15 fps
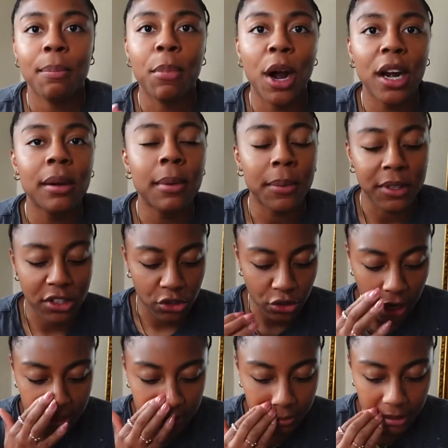Part of me wants to
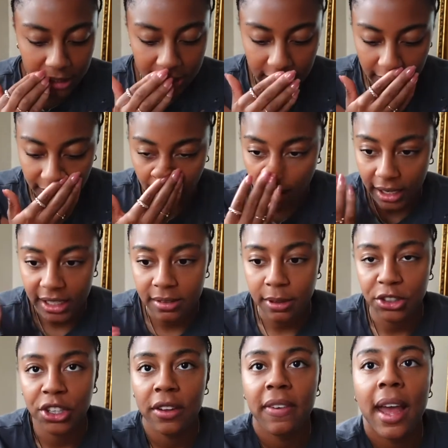try some of the stuff on,
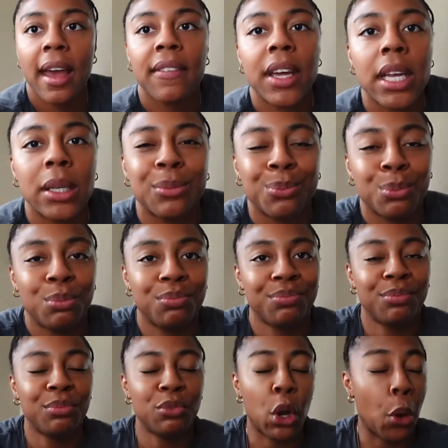especially if I haven't
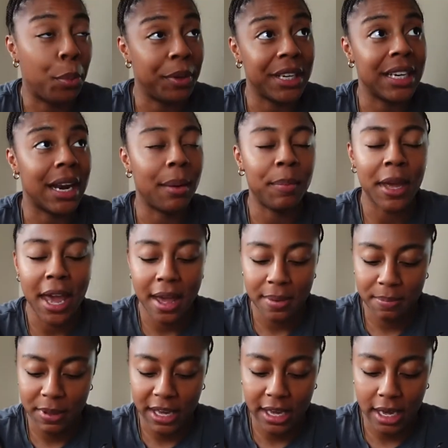opened it up
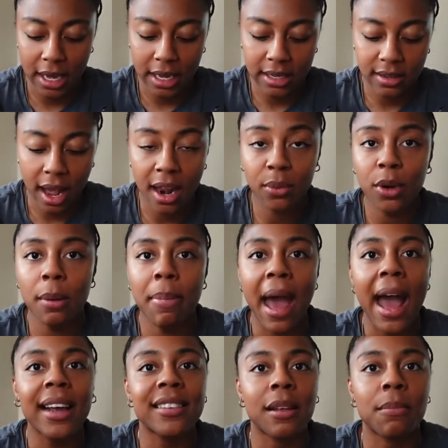yet, because I want to
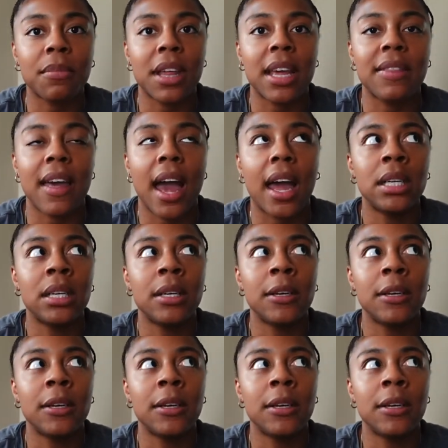pack something that